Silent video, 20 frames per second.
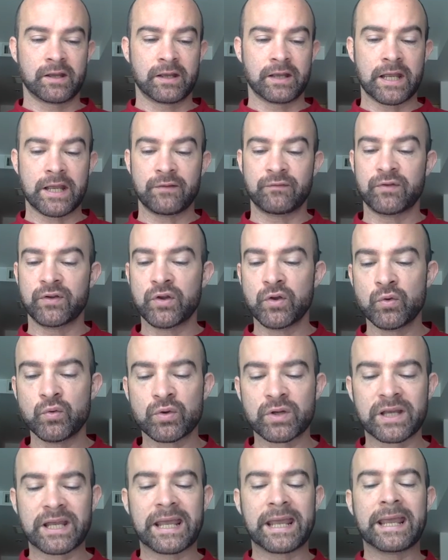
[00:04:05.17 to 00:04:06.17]
If you
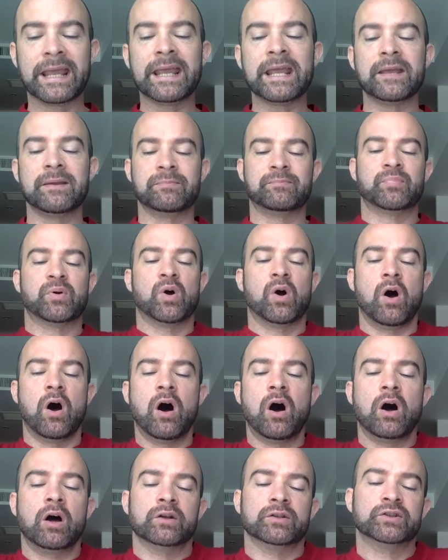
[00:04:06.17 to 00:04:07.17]
keep
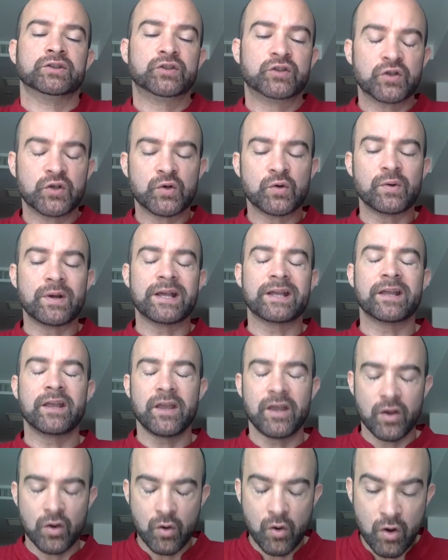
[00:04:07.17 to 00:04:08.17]
on doing
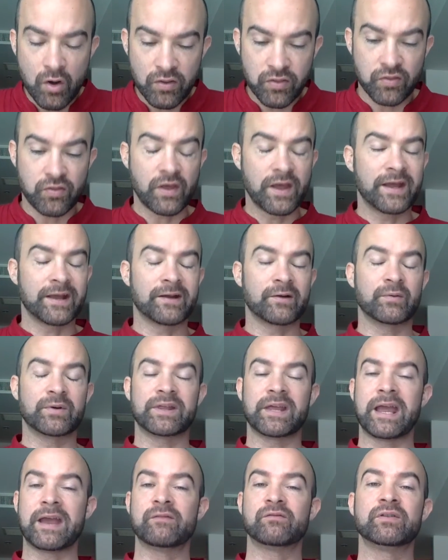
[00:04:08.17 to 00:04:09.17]
your thing with
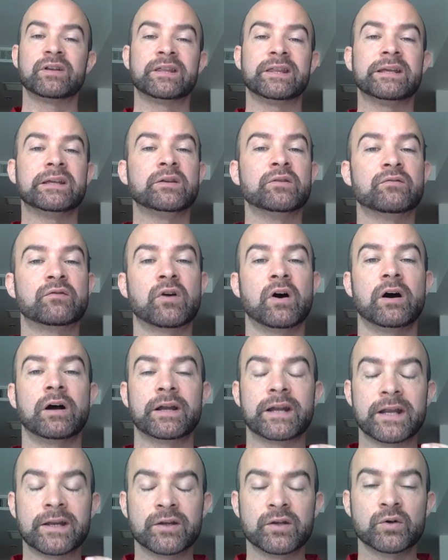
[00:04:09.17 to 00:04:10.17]
everything you've got
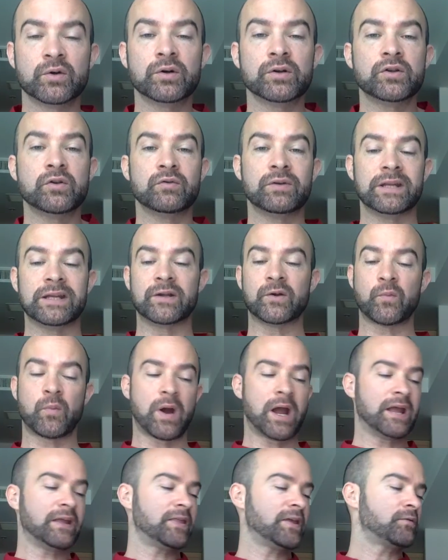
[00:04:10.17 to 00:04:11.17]
in your unique
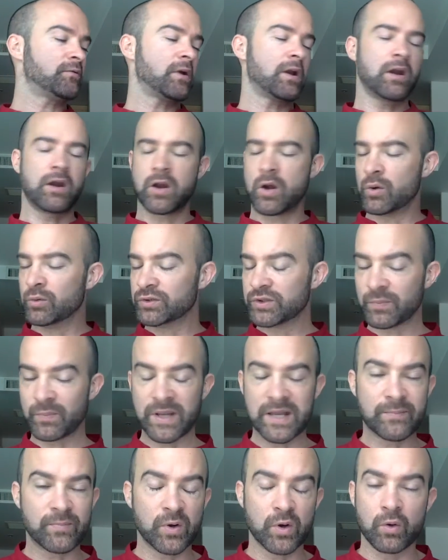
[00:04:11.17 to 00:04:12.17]
way, there are loads of
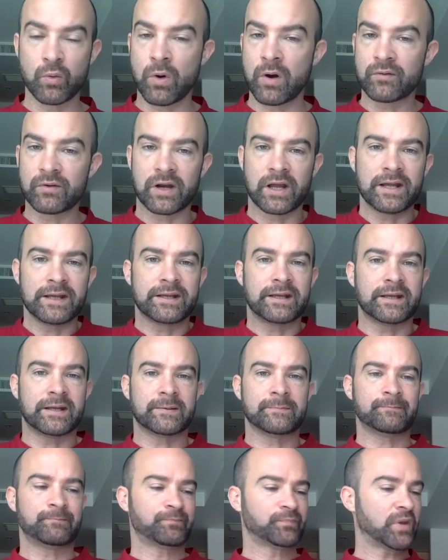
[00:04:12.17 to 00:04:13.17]
people who won't like it.
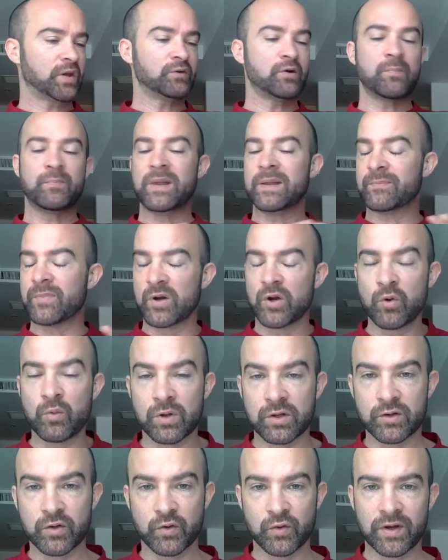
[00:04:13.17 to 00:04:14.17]
There are people who
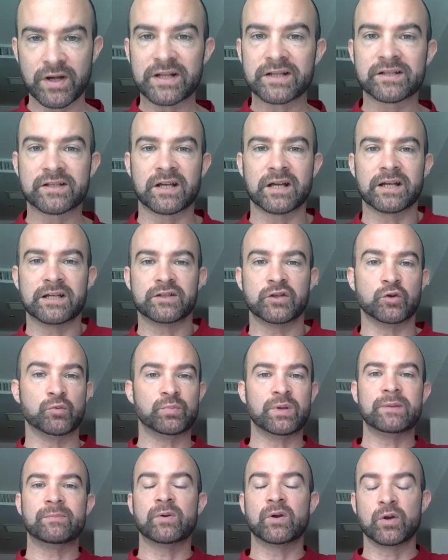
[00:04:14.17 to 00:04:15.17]
will criticize you,
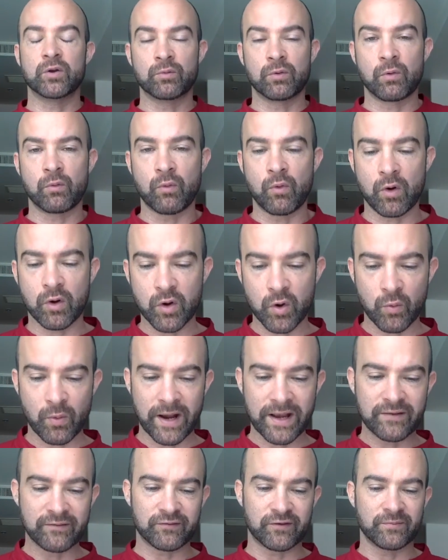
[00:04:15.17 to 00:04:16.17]
people who will walk
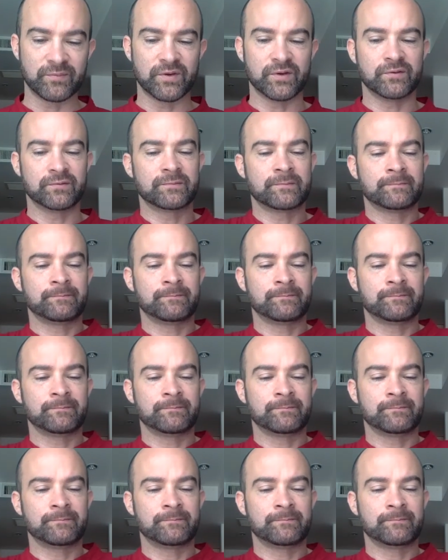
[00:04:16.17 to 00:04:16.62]
away from you.